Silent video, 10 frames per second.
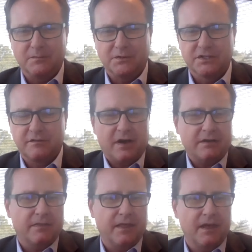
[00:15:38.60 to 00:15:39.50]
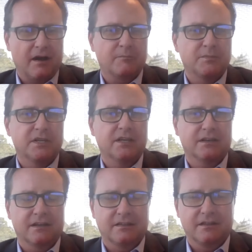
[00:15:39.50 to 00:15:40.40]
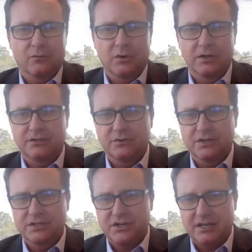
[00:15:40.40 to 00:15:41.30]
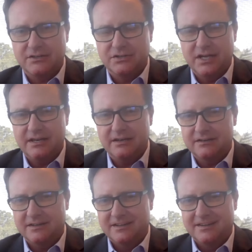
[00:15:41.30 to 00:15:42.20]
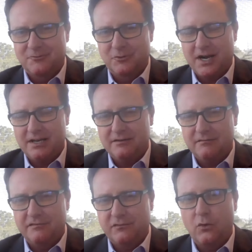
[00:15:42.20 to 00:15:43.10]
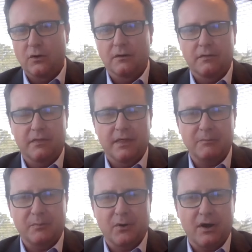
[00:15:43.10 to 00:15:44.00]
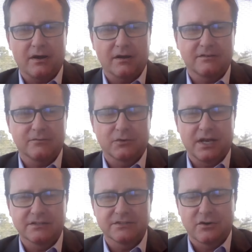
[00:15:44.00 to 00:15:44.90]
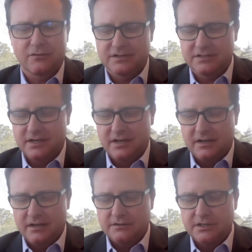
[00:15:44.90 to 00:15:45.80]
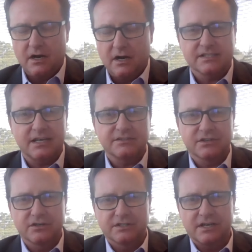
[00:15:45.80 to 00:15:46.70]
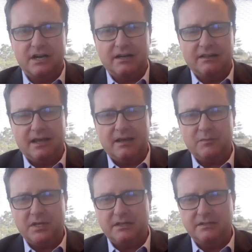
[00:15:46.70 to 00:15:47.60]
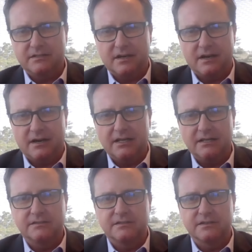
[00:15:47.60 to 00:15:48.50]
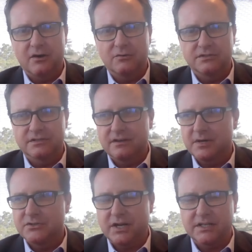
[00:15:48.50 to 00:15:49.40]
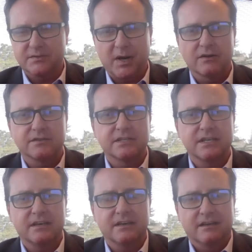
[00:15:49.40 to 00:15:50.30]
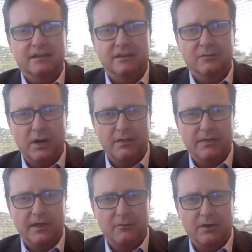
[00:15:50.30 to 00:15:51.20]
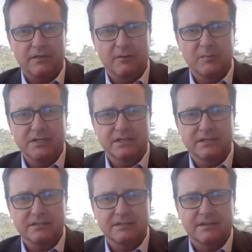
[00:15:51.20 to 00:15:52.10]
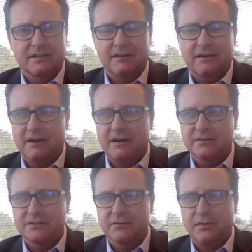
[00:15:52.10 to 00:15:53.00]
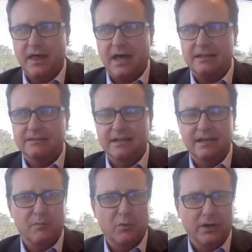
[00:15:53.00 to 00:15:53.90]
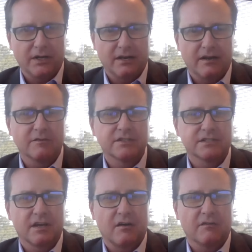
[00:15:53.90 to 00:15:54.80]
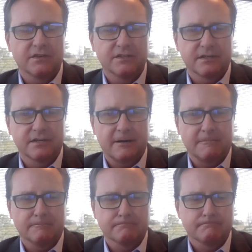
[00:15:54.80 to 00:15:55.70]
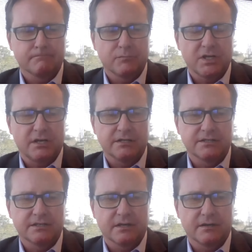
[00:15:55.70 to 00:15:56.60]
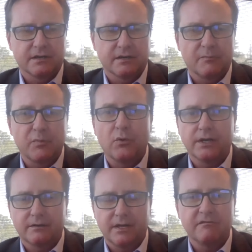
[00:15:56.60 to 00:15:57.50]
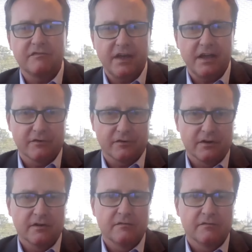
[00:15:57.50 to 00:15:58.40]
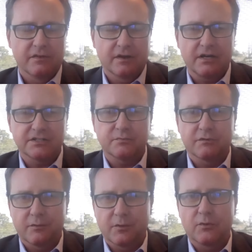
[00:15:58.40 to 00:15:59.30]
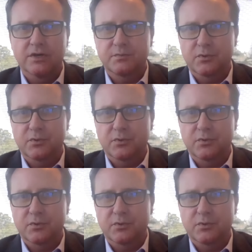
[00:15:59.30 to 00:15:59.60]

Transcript: just the fact that they opt in and they're willing to exchange data, right, for that product or that service, to us, that's a good sign. That means it denotes a transparency in the way that they run their business. So that data point in and of itself is a point in favor for the customer from a risk